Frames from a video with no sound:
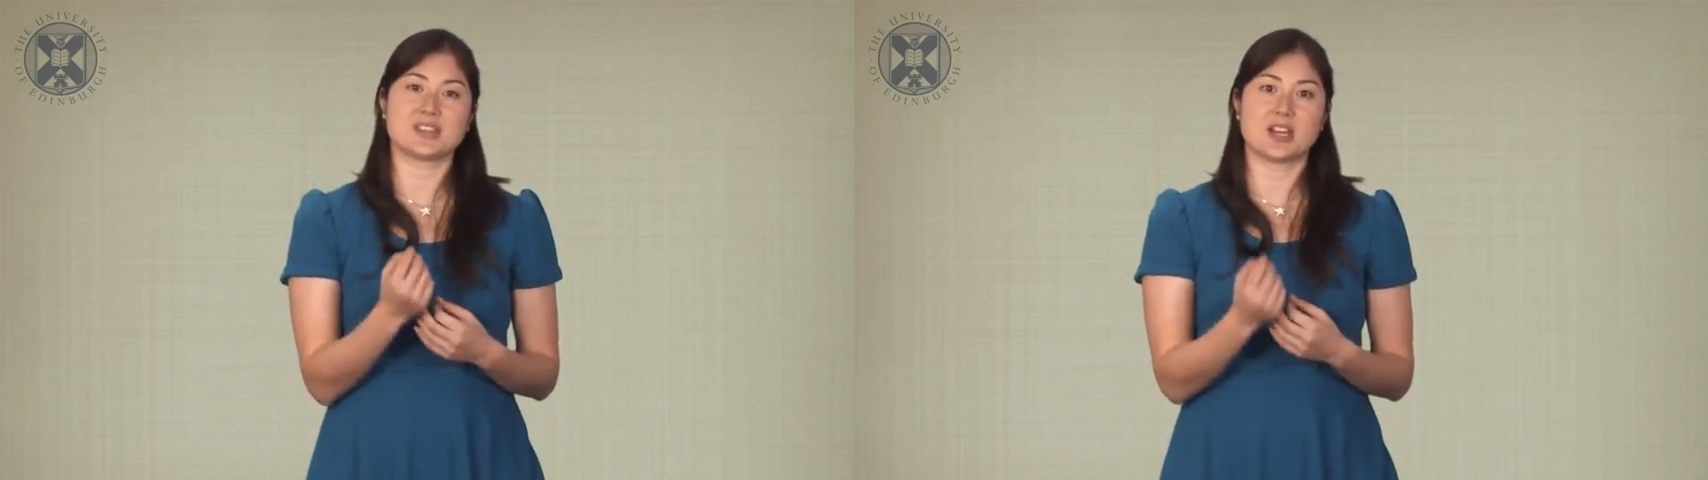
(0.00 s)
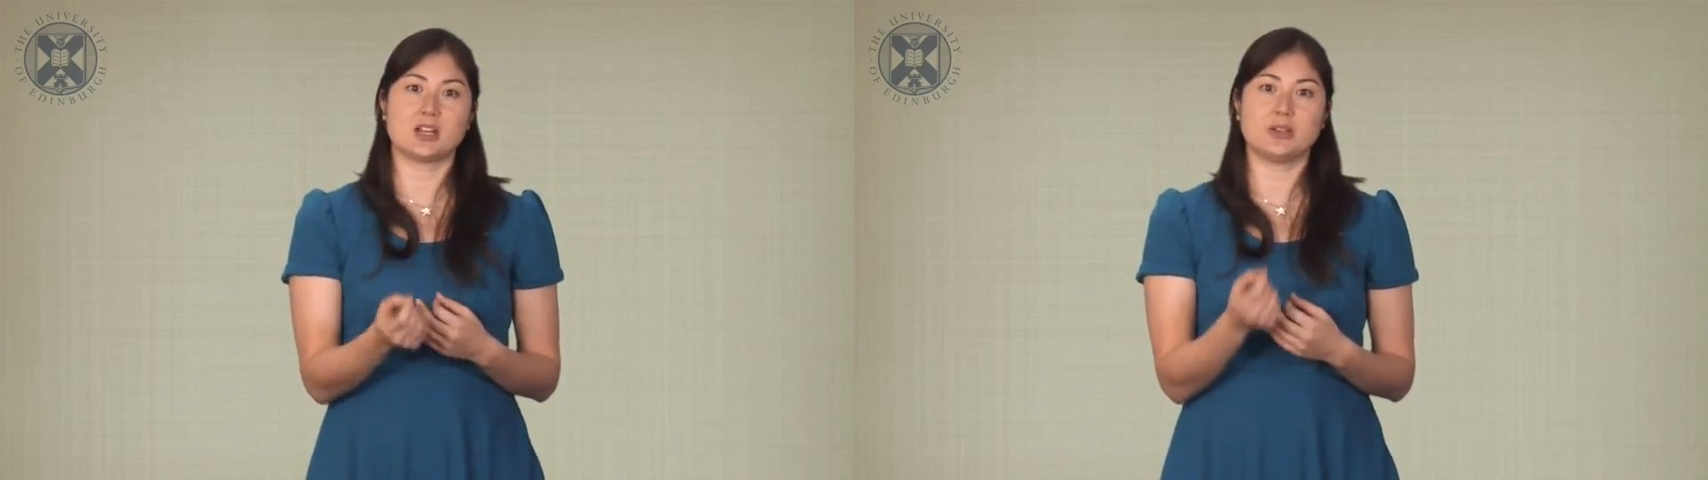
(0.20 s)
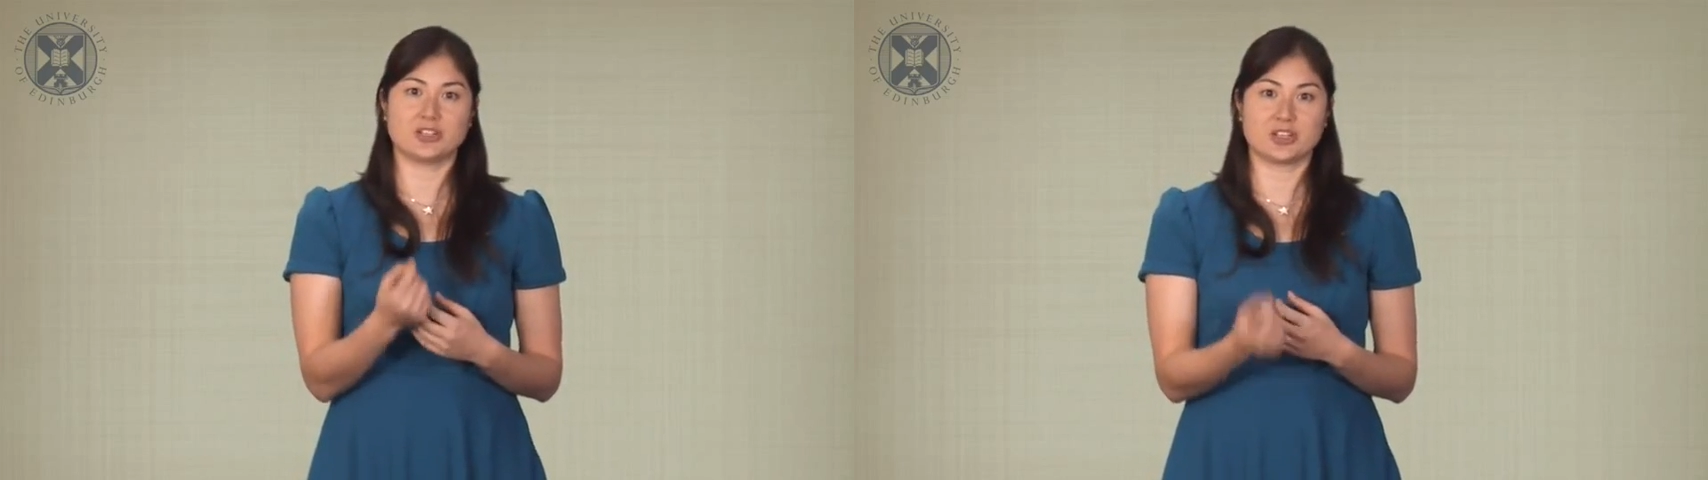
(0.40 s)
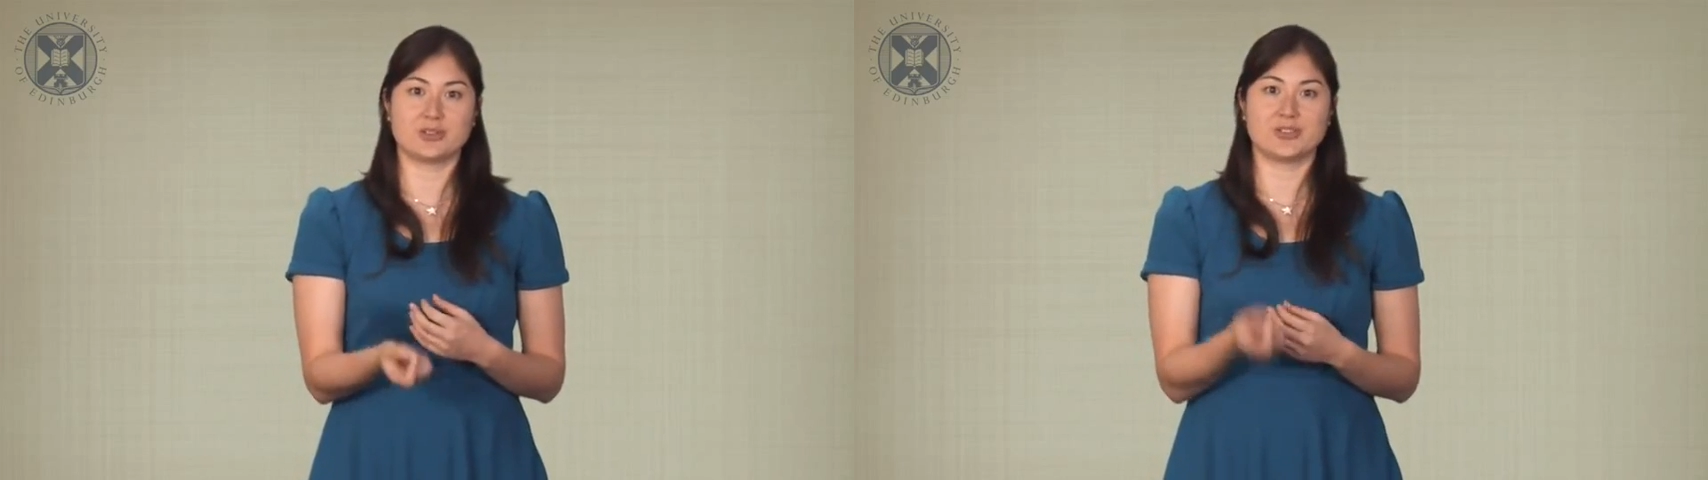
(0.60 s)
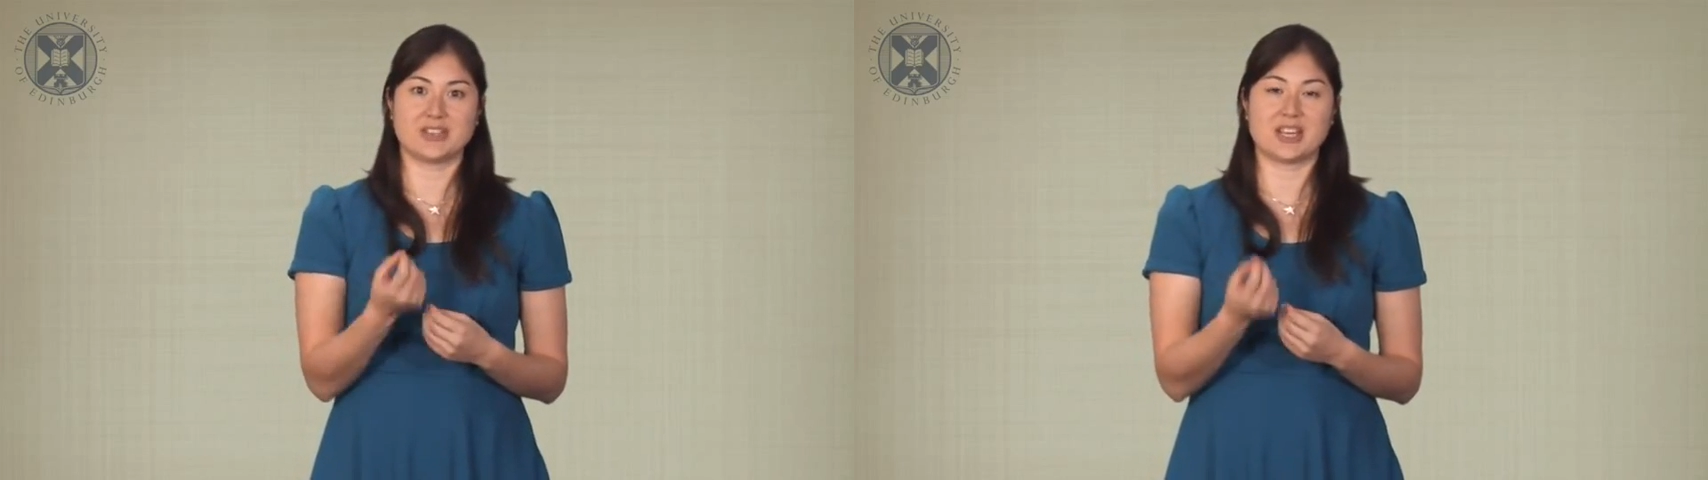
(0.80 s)

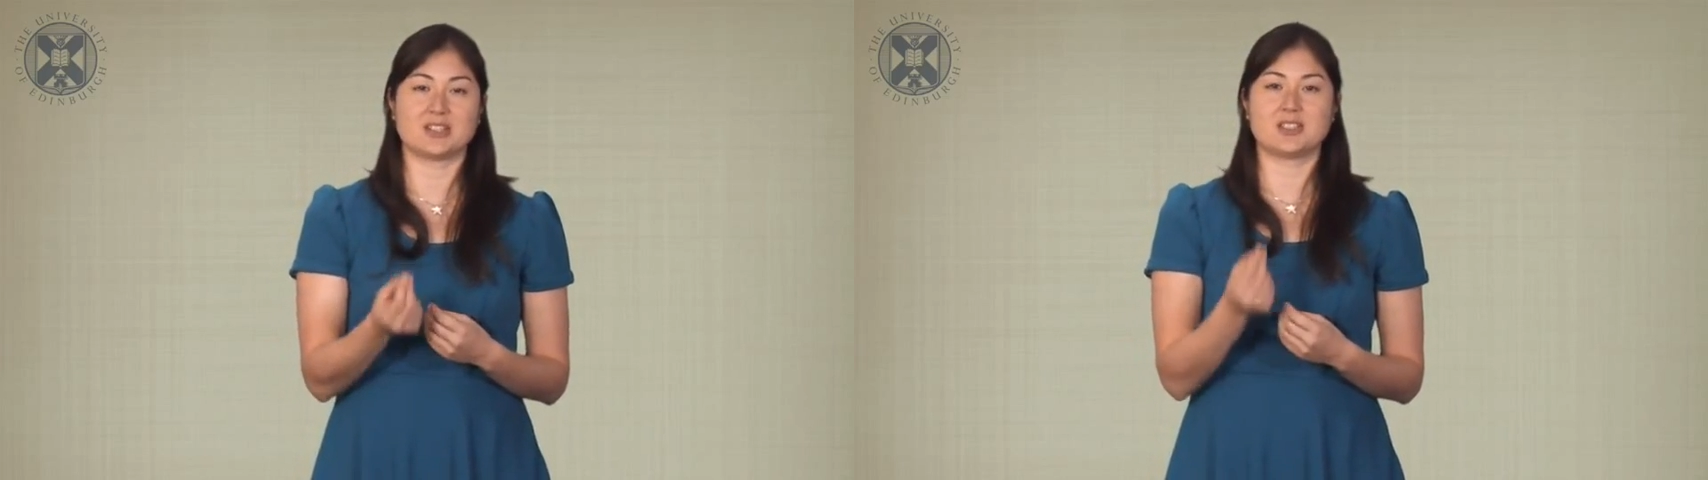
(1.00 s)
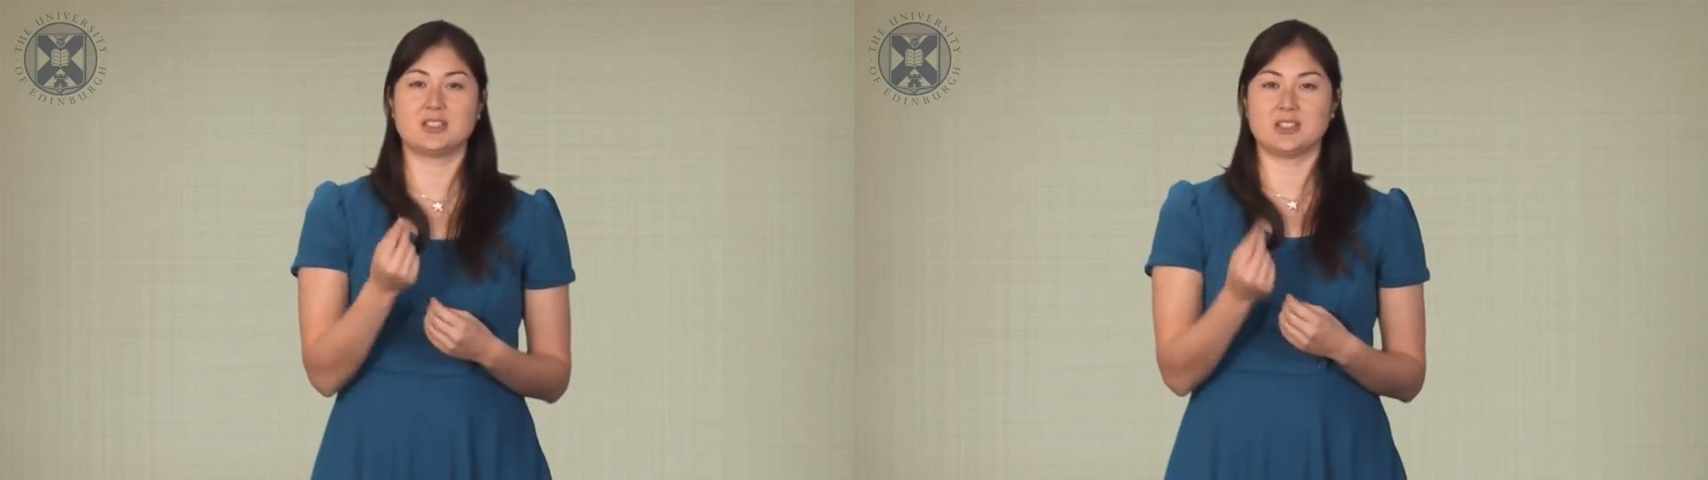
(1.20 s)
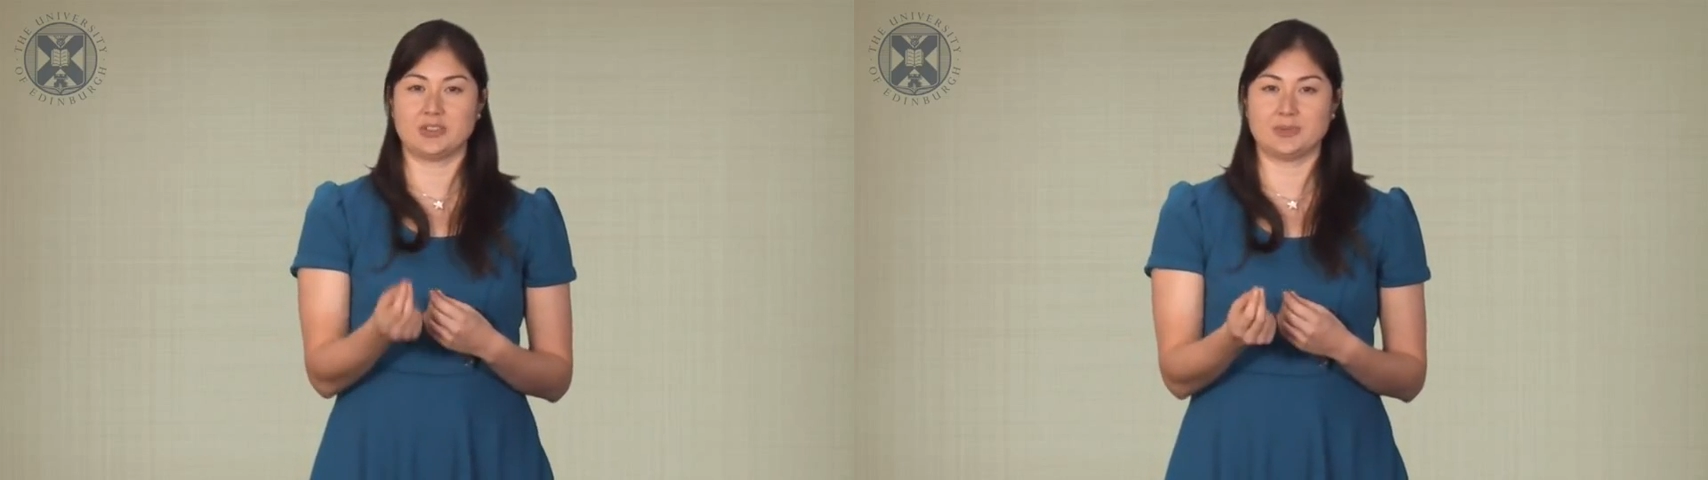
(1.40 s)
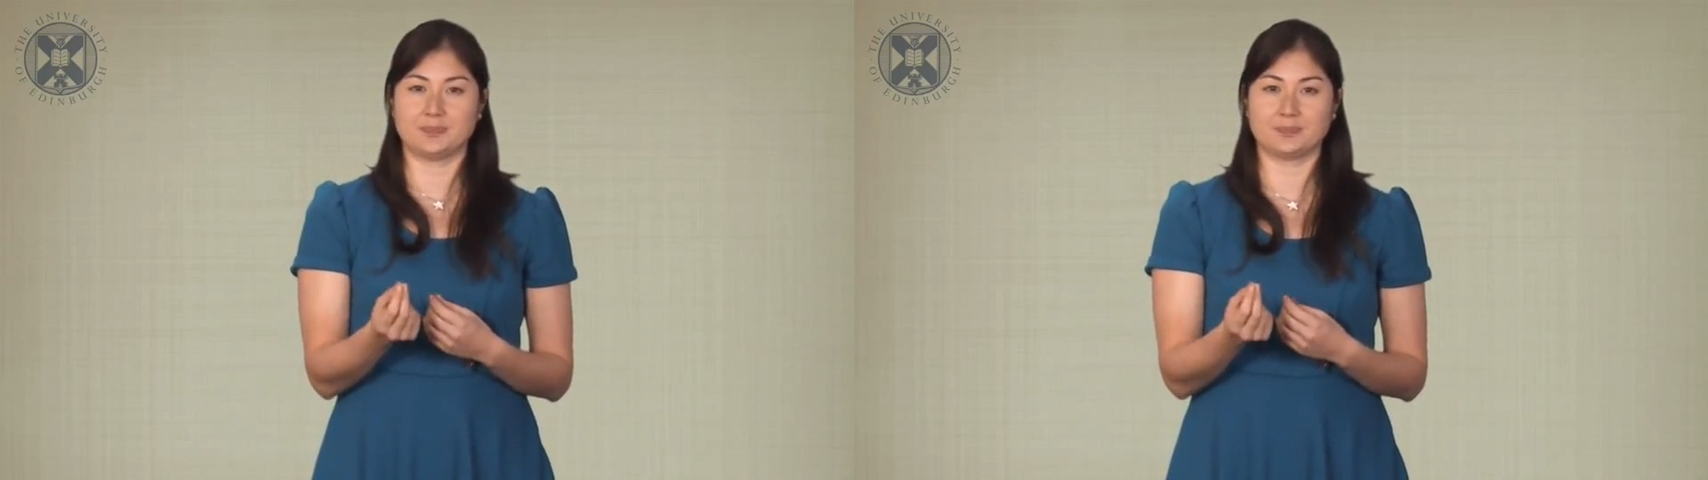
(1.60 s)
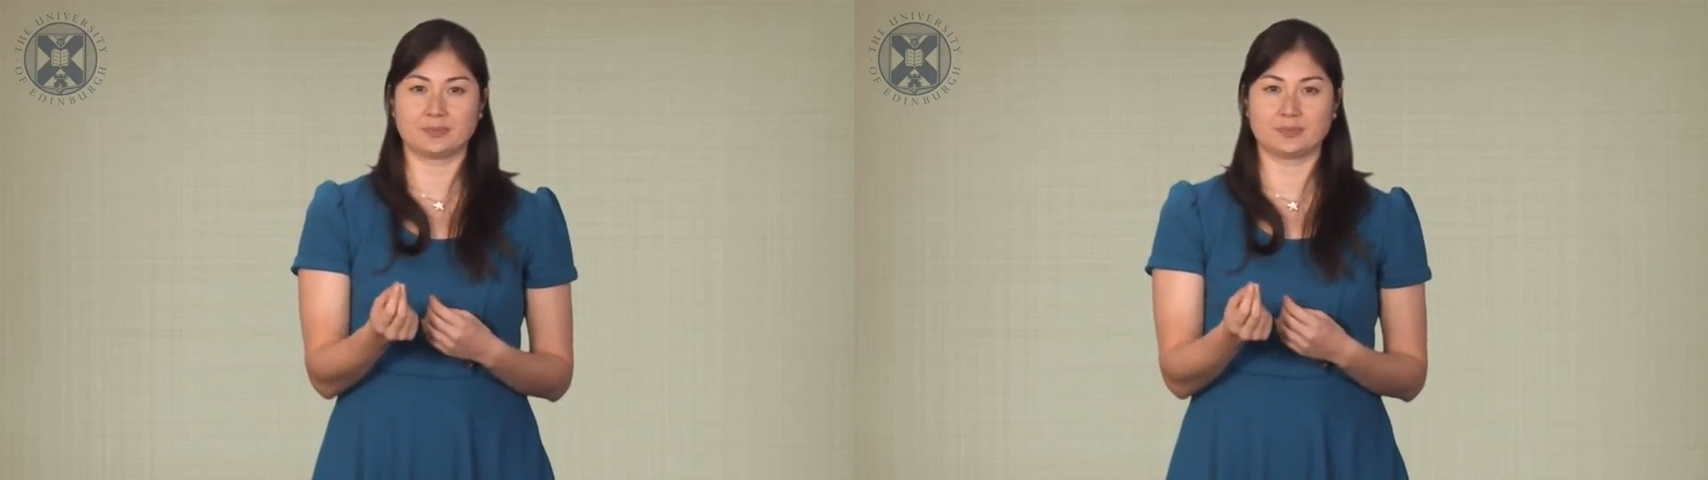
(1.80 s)
psychological states do.